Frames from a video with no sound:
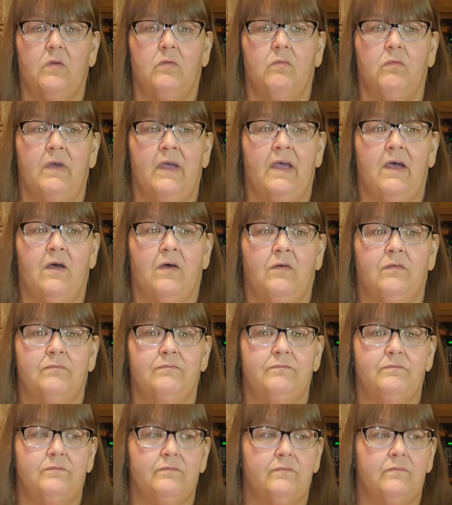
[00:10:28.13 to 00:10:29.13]

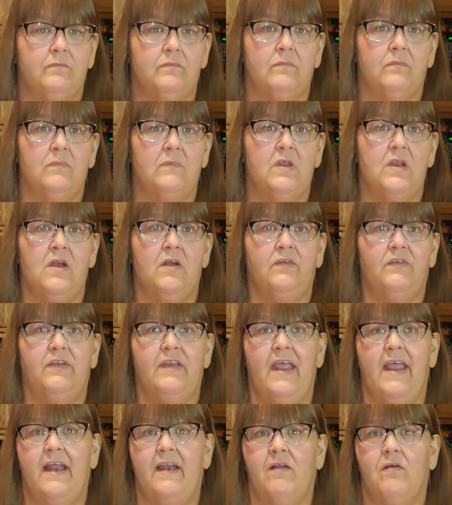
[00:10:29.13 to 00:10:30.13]
Well, you know,
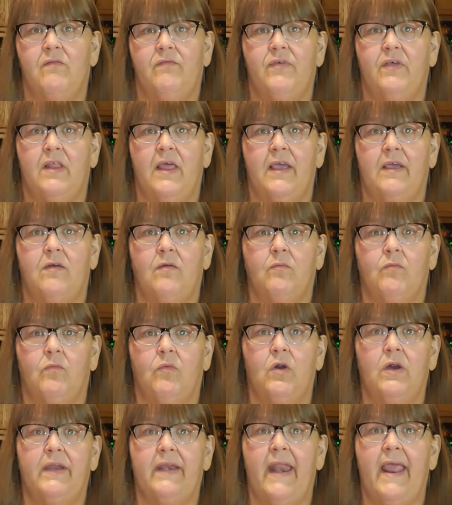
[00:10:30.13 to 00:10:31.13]
today I don't feel like
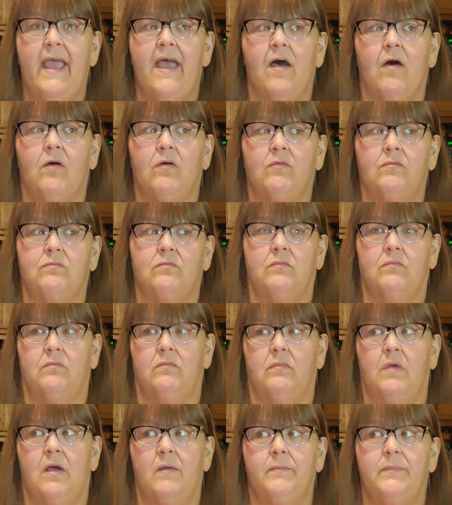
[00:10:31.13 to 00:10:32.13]
working out.
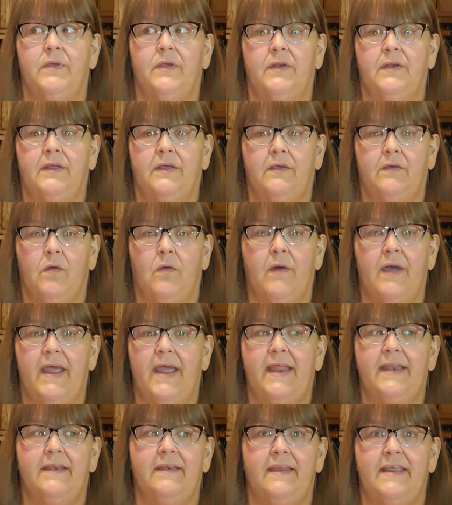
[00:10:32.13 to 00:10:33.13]
I'm going to go
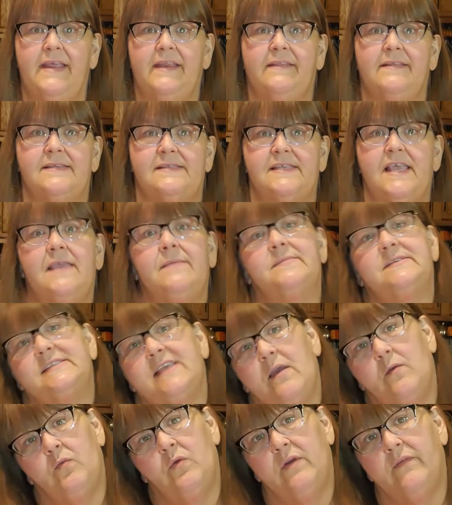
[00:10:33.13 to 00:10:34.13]
ahead and eat the same as
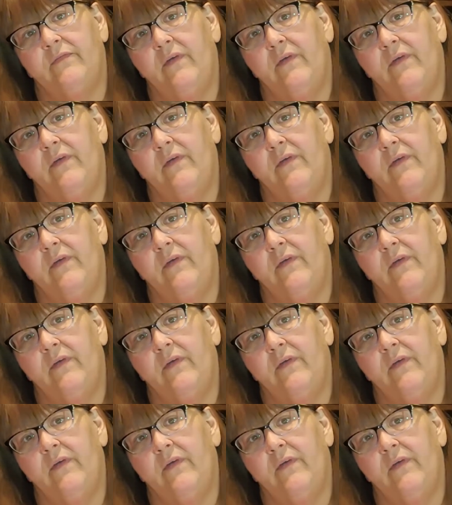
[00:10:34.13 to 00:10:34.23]
I would